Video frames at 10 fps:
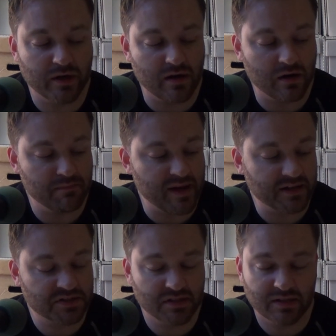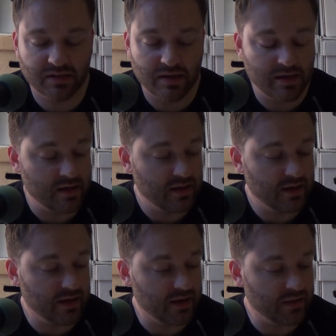our unboxing
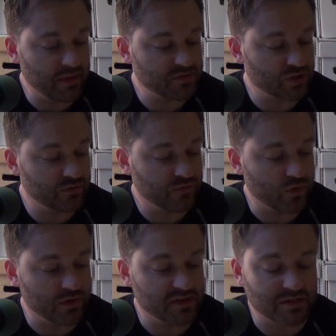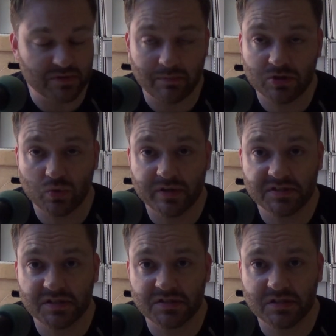episode for the September
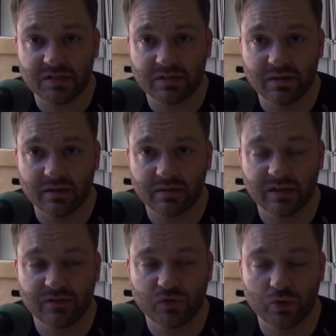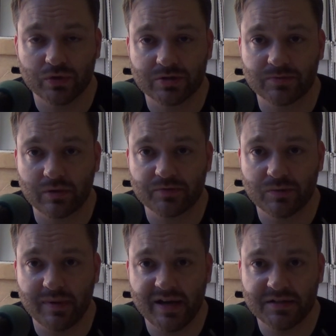2016 Geek Fuel
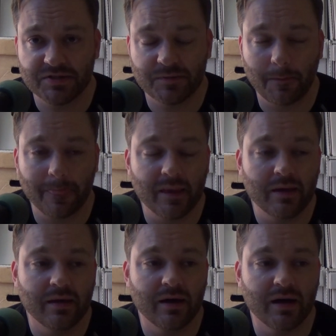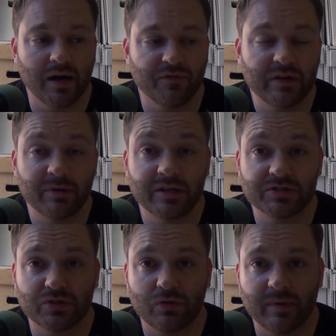subscription box. If anybody
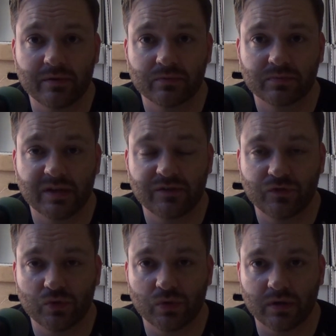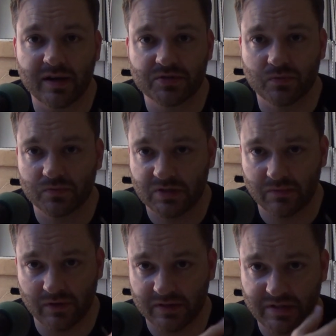doesn't know about Geek Fuel or hasn't
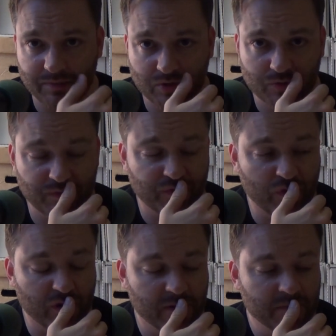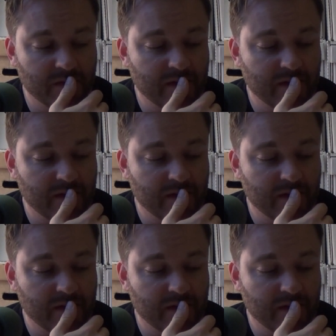seen one of these episodes before,